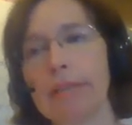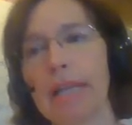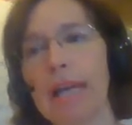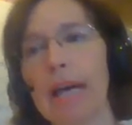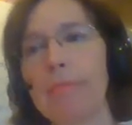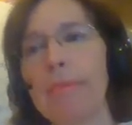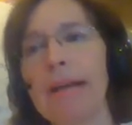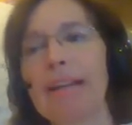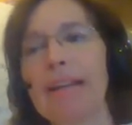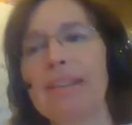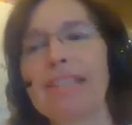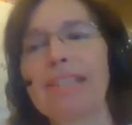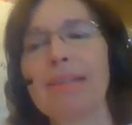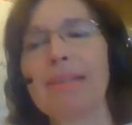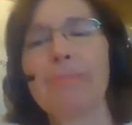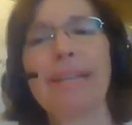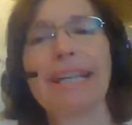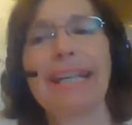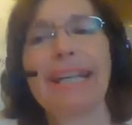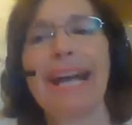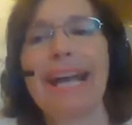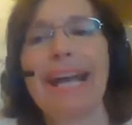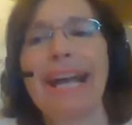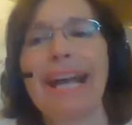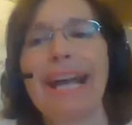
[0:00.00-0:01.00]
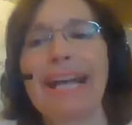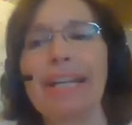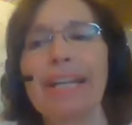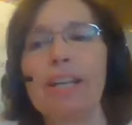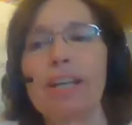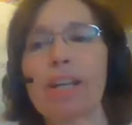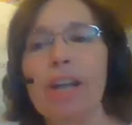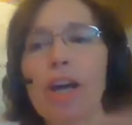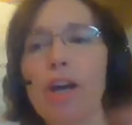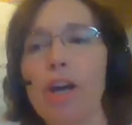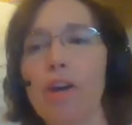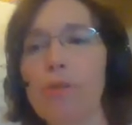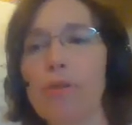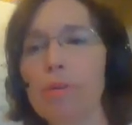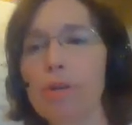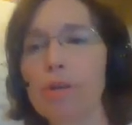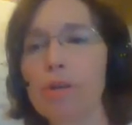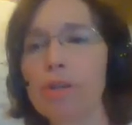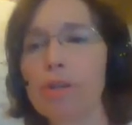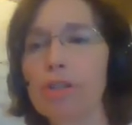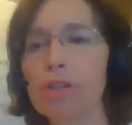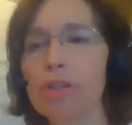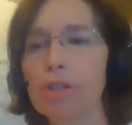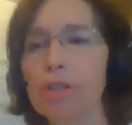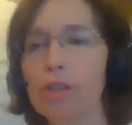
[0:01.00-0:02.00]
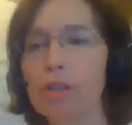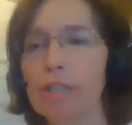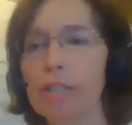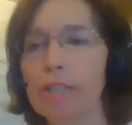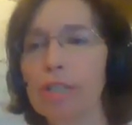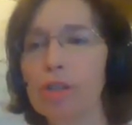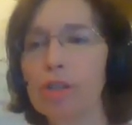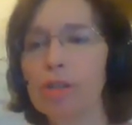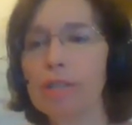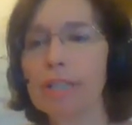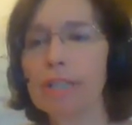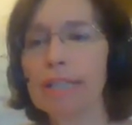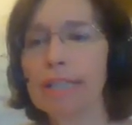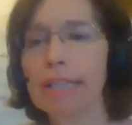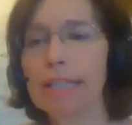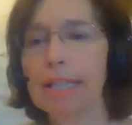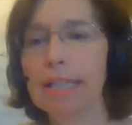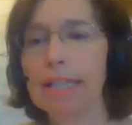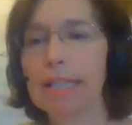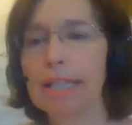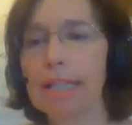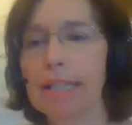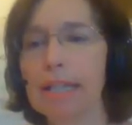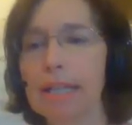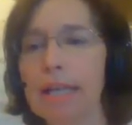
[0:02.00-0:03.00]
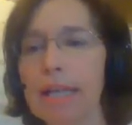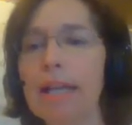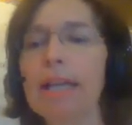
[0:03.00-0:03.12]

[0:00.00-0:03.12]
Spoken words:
about something I had no personal interest in.